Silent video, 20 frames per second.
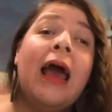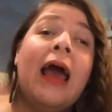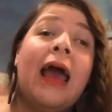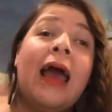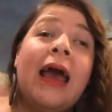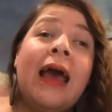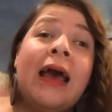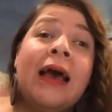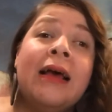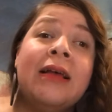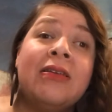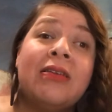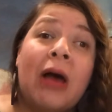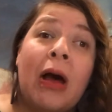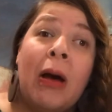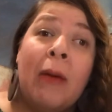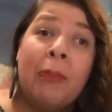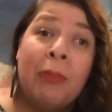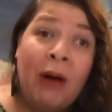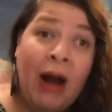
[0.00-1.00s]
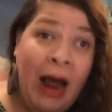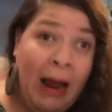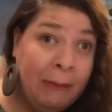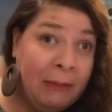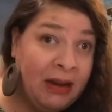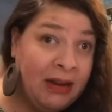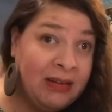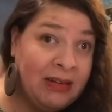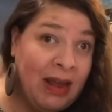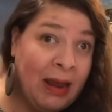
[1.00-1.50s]
is a prime
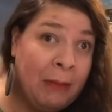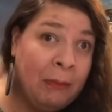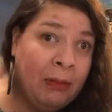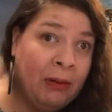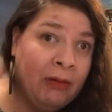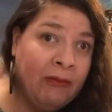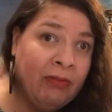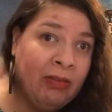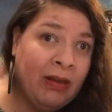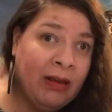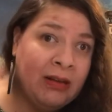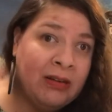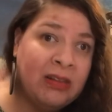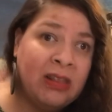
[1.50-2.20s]
example of this,